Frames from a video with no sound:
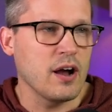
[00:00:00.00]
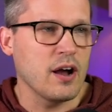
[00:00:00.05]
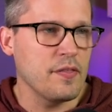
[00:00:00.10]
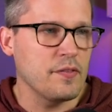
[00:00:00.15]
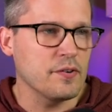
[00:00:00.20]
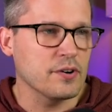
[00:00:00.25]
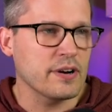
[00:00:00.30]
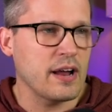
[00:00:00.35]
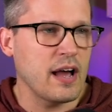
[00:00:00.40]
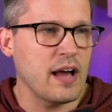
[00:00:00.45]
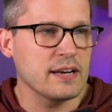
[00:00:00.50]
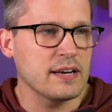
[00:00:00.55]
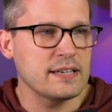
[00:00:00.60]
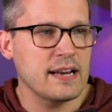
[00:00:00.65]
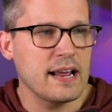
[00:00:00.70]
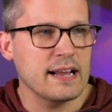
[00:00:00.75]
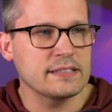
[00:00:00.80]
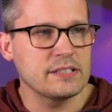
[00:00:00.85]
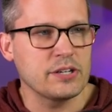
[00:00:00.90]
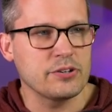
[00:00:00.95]
other
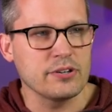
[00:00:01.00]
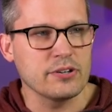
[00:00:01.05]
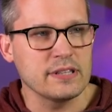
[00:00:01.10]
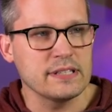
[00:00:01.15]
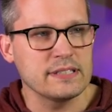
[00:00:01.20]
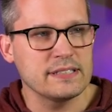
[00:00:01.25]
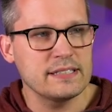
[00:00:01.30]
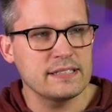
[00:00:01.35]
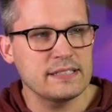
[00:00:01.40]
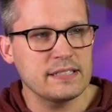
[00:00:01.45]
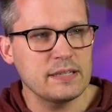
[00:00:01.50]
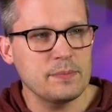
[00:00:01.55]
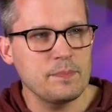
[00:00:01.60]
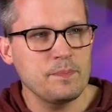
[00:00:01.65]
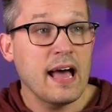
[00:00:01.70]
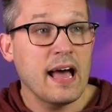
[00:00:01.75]
contacts that are in the system.